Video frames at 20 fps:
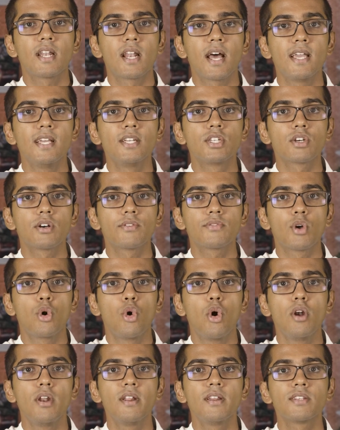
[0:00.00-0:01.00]
the light of the
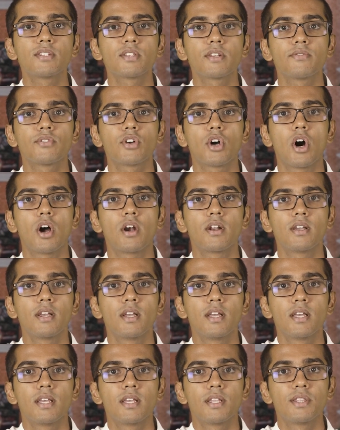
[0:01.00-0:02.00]
holiness of God
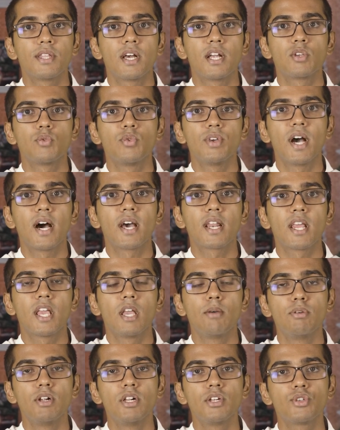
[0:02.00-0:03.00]
that we are
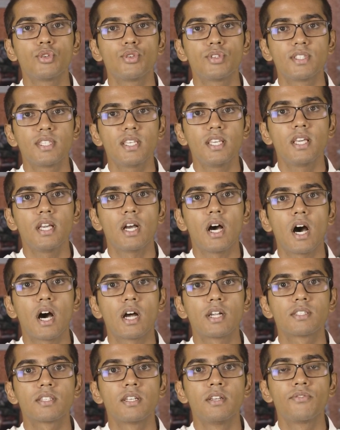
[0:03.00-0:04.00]
able to see
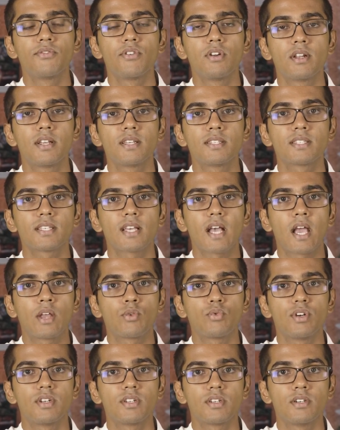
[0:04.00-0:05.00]
our sinfulness
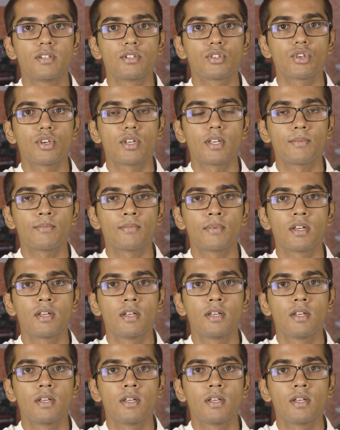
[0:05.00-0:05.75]
and return to Him.